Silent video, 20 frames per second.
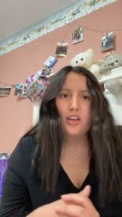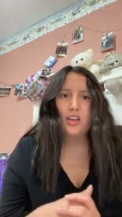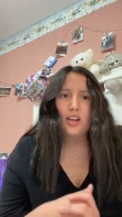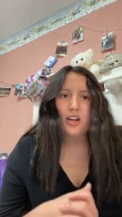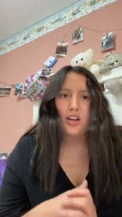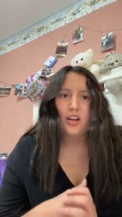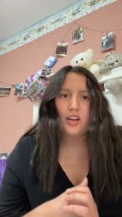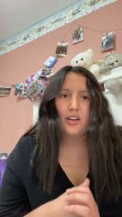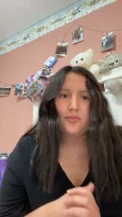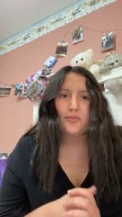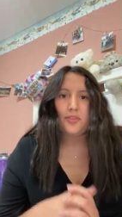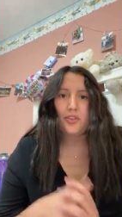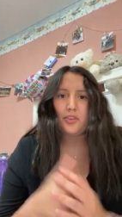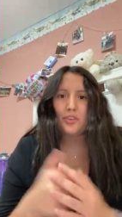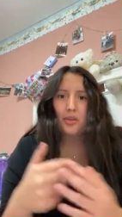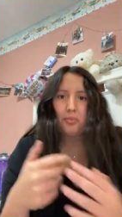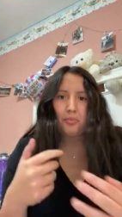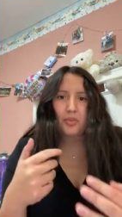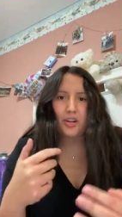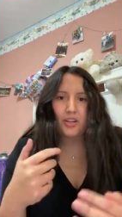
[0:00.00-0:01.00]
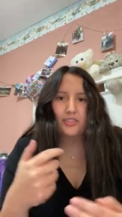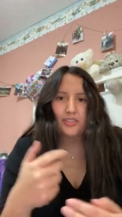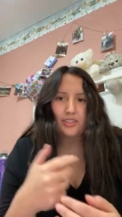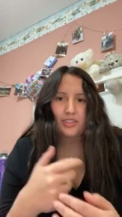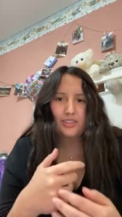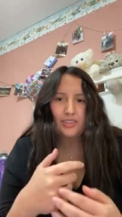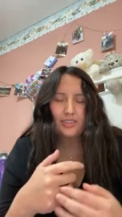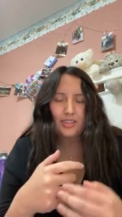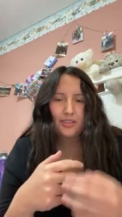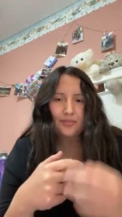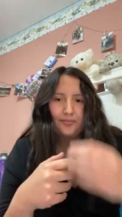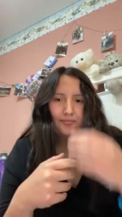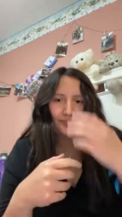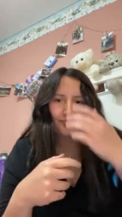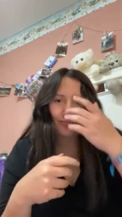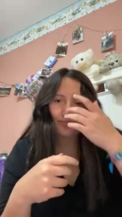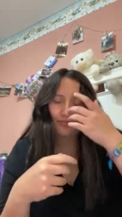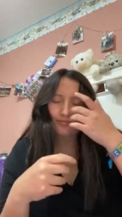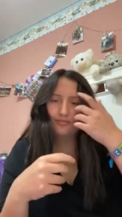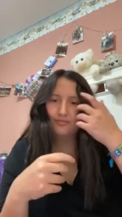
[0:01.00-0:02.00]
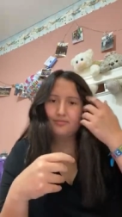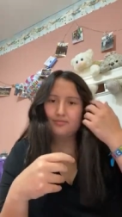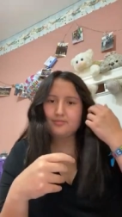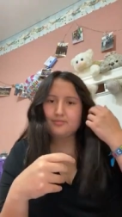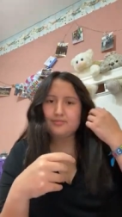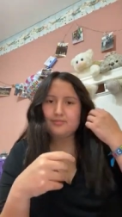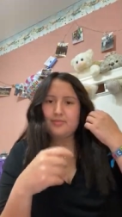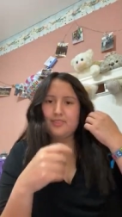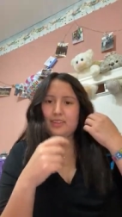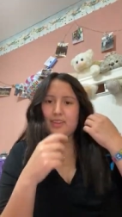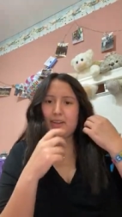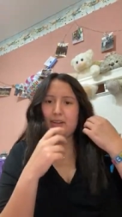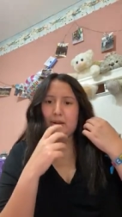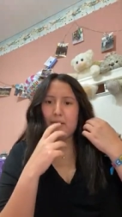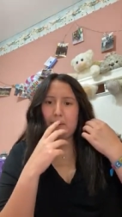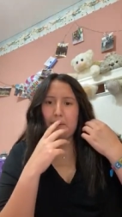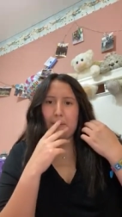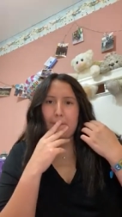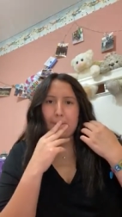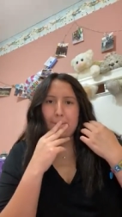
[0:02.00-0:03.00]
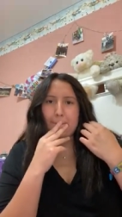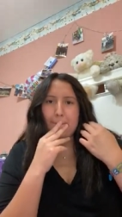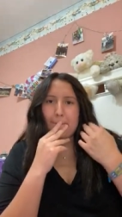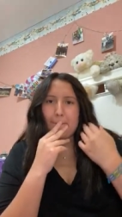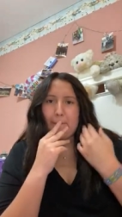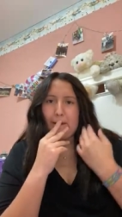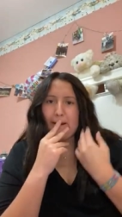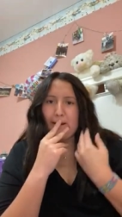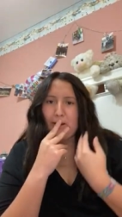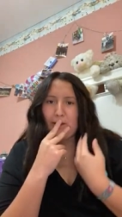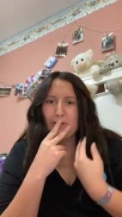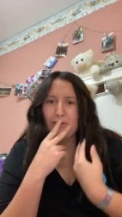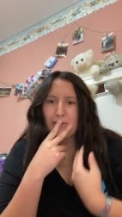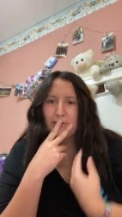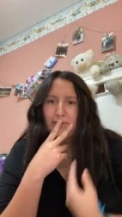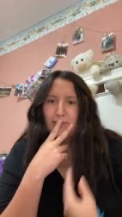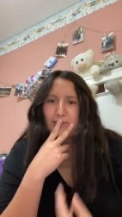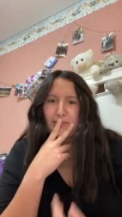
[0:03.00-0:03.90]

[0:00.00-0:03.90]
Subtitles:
through the process. What else?